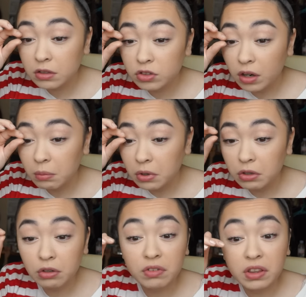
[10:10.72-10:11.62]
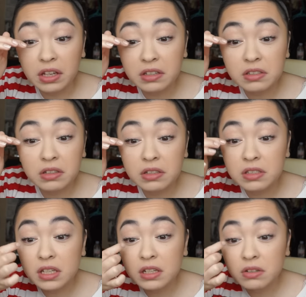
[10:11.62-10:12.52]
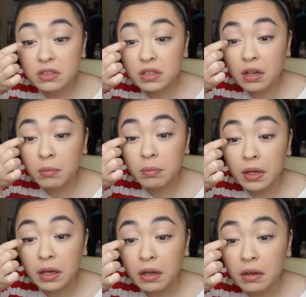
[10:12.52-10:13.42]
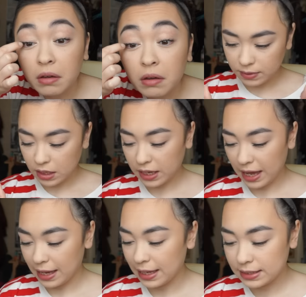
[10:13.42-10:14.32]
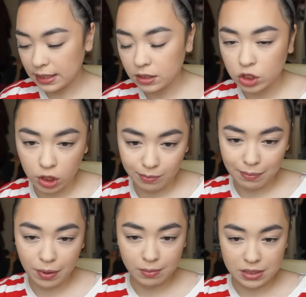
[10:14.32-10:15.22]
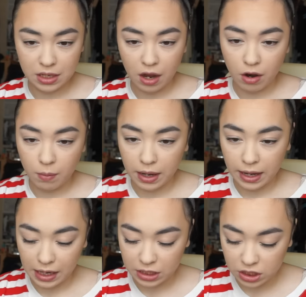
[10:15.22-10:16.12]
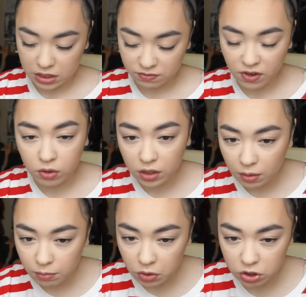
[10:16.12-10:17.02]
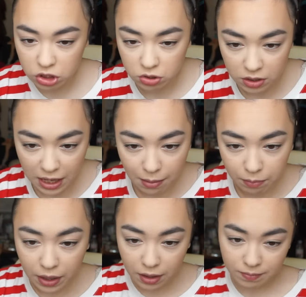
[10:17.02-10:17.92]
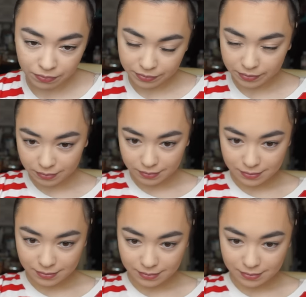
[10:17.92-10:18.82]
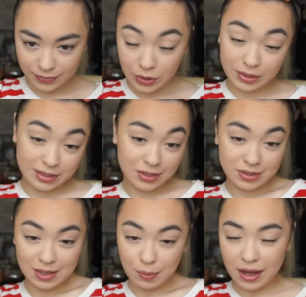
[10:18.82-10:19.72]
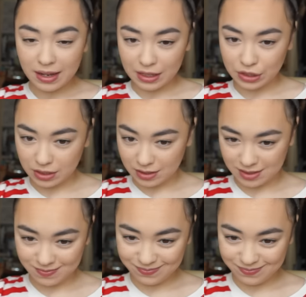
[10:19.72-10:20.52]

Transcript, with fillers: try and maneuver this because it looks clumpy. Okay, it done the job. I put mascara on my eyelashes. Volume, not sure yet, but you can still see my eyelashes.